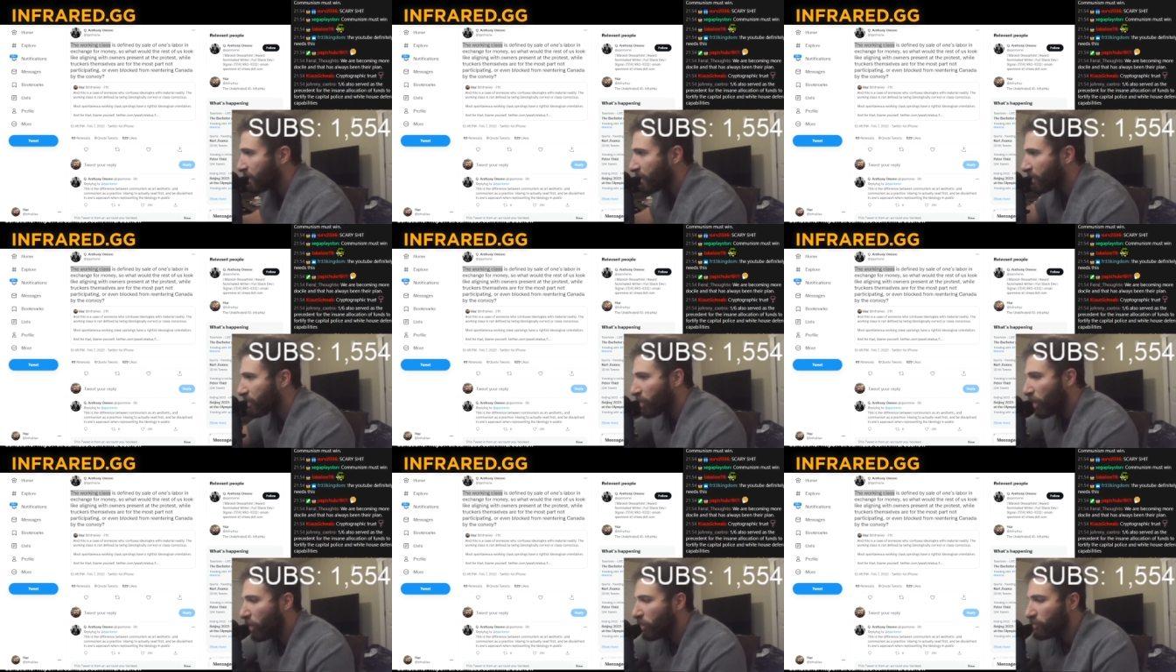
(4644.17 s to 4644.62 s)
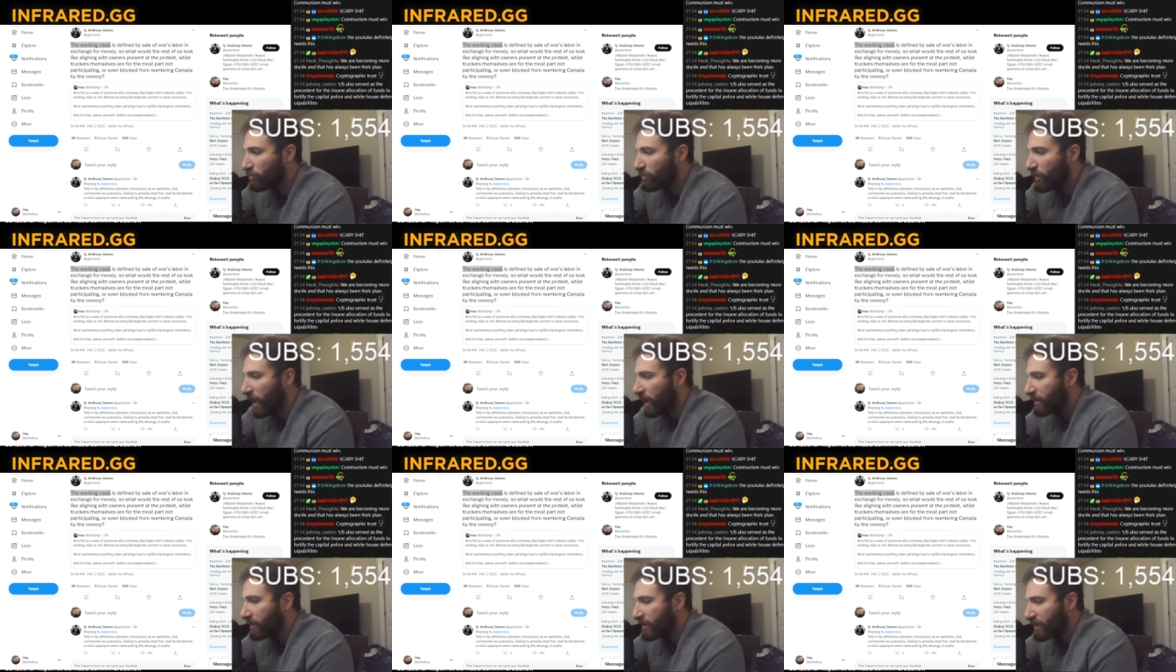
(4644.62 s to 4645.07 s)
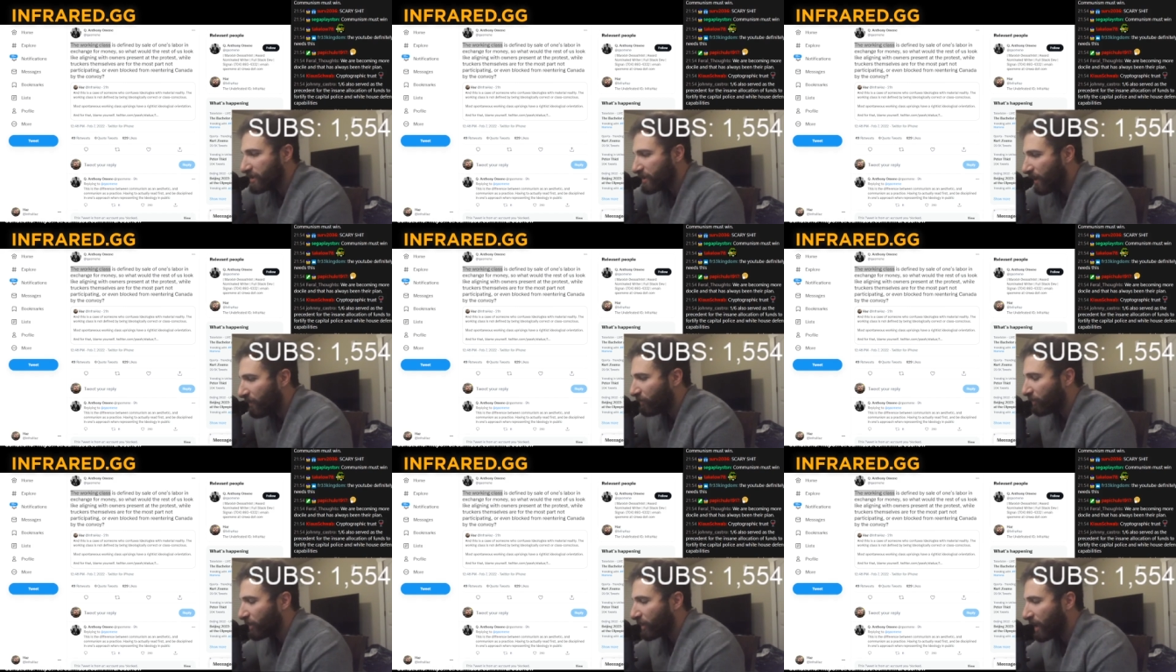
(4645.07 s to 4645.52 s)
He knows that he's
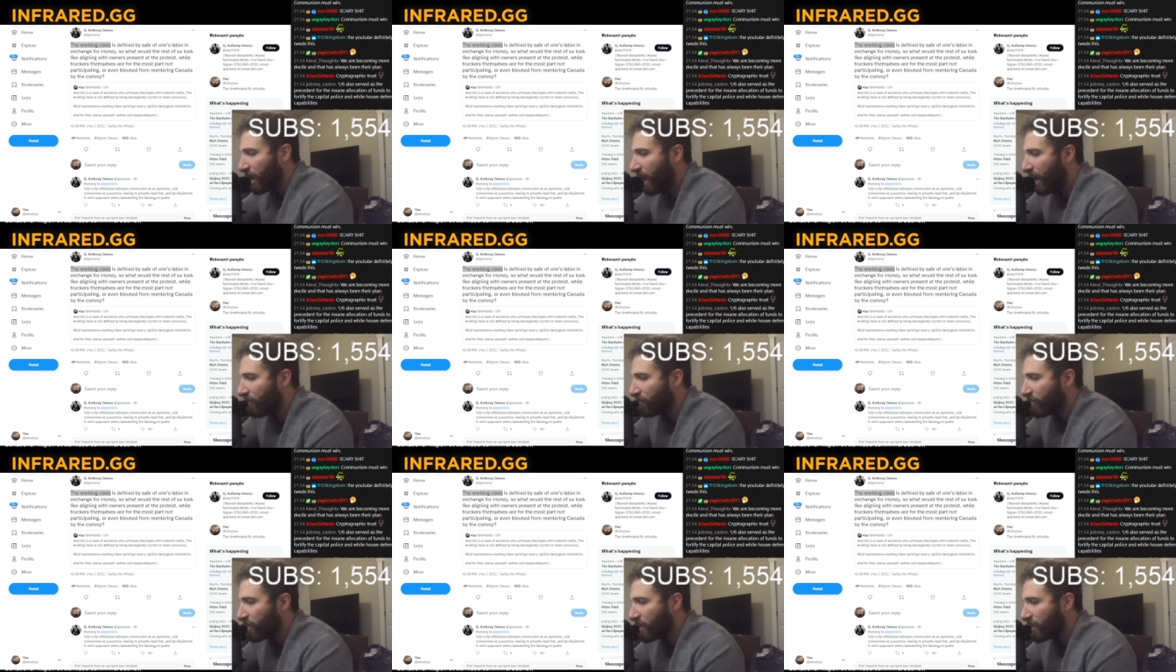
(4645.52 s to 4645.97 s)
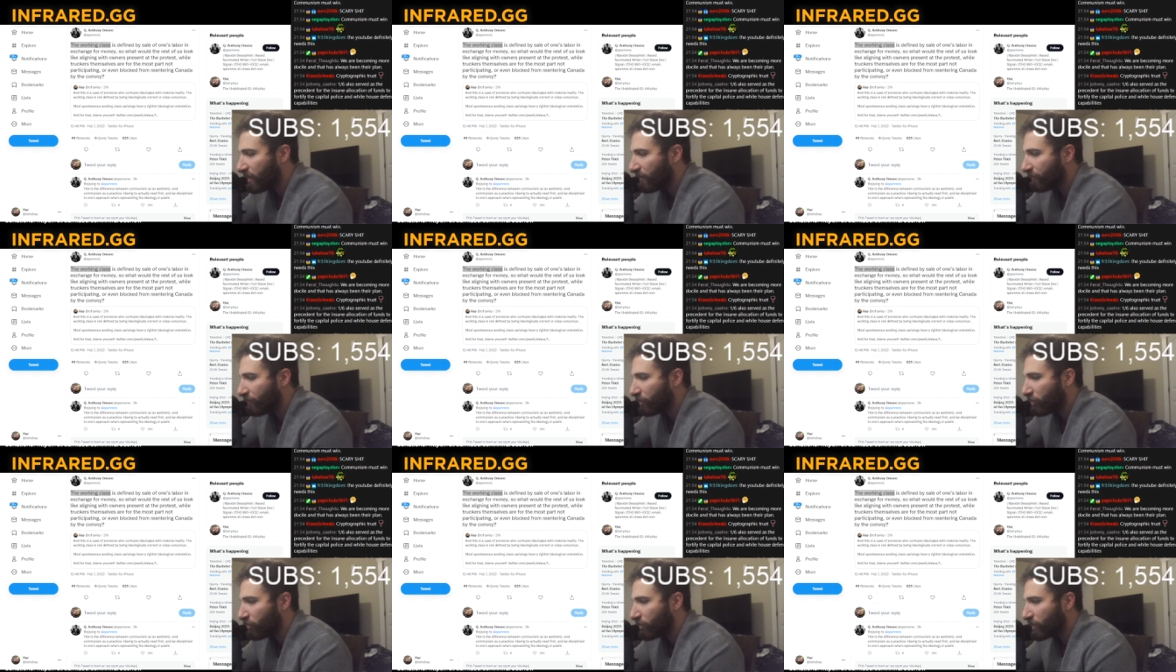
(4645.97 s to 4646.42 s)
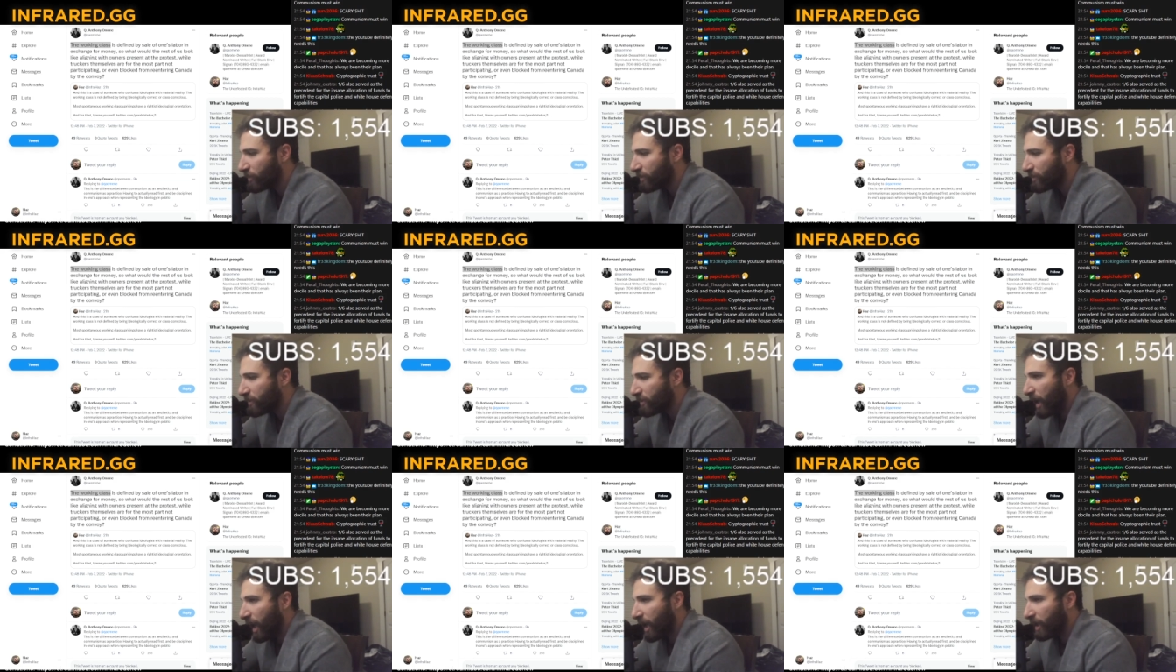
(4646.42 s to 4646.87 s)
never going to have the influence